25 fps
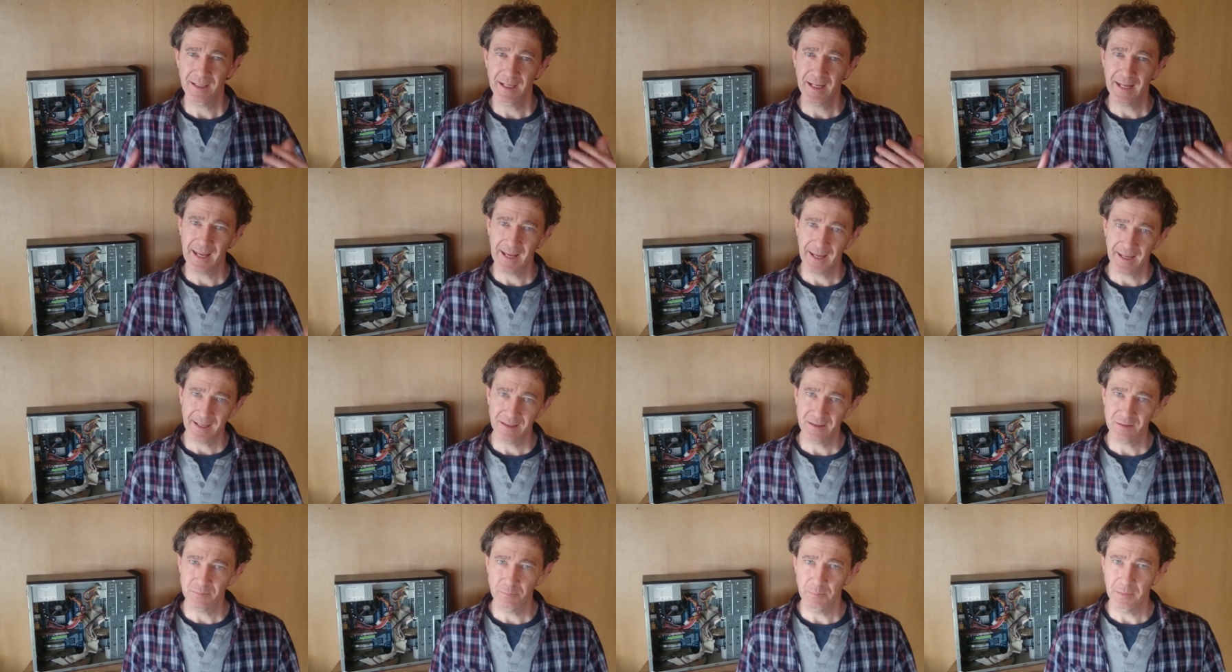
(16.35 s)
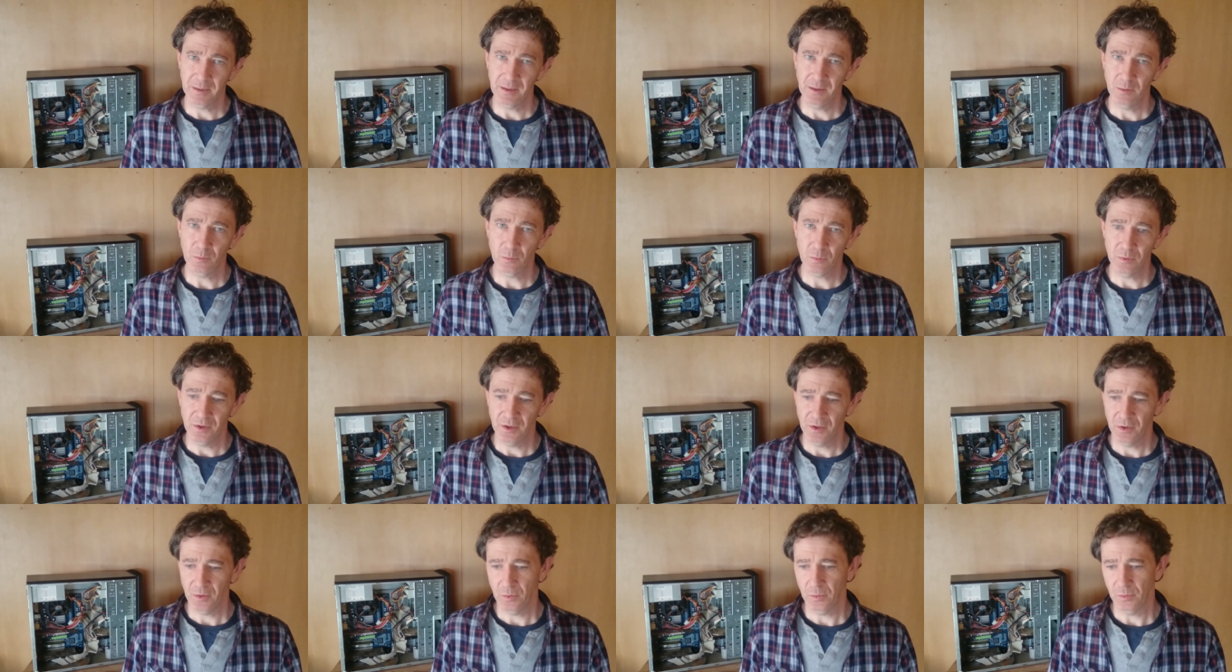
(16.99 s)
can't be
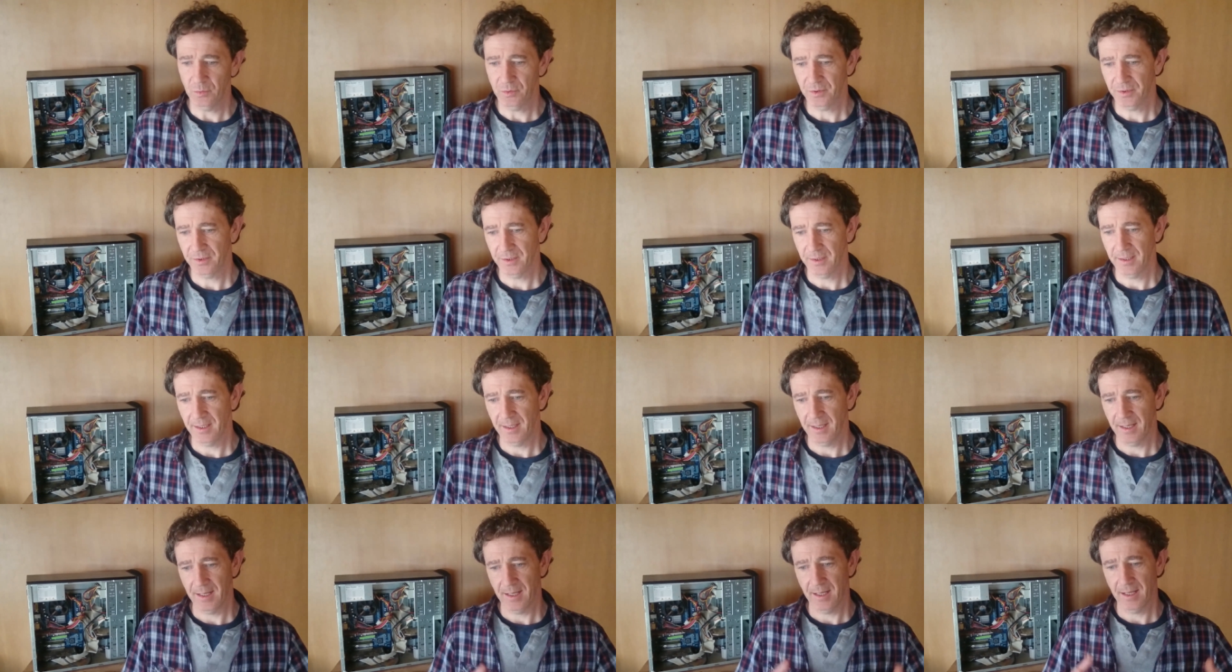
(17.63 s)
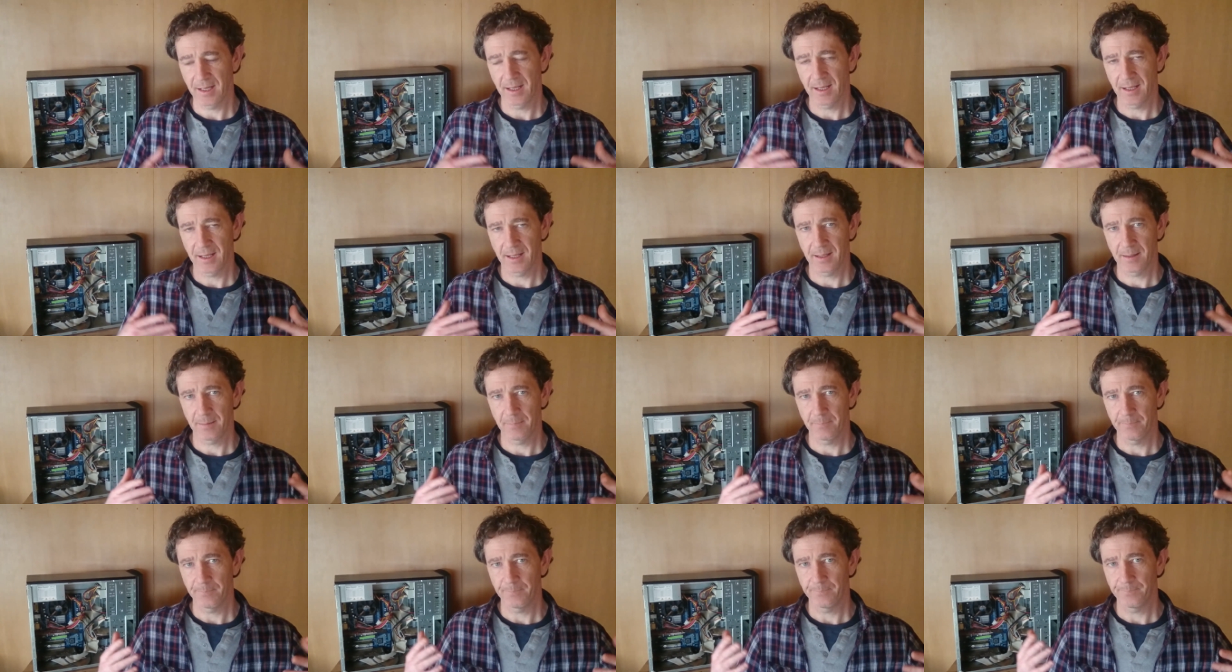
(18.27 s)
renewed.
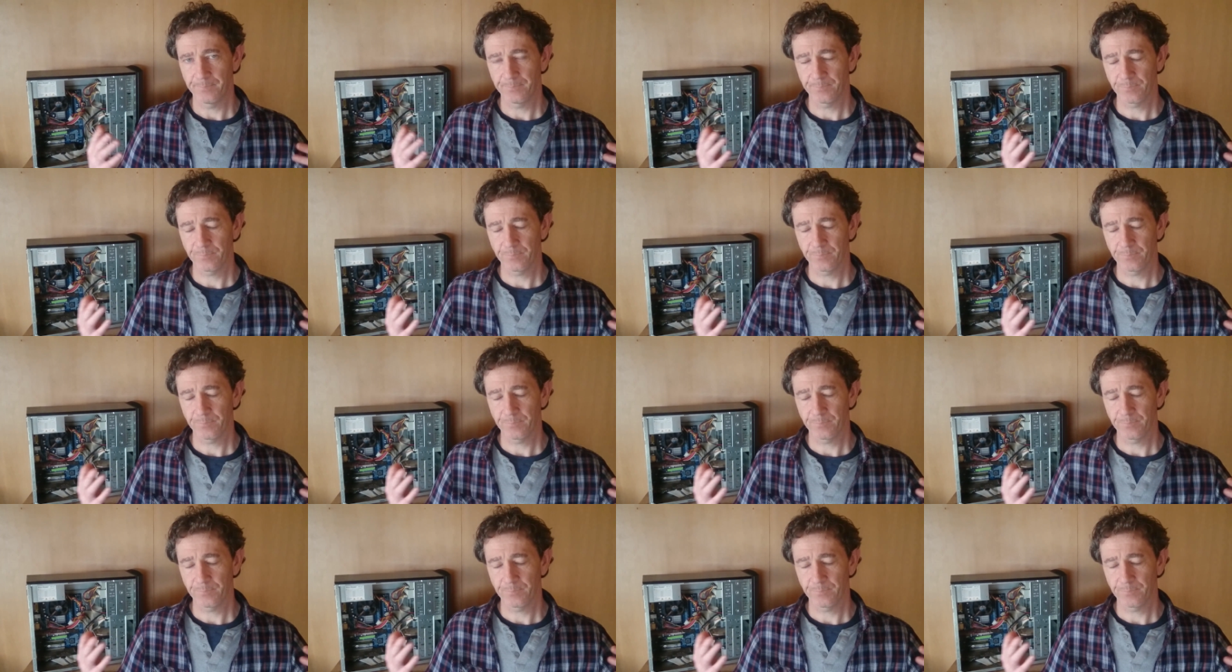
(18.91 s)
Um,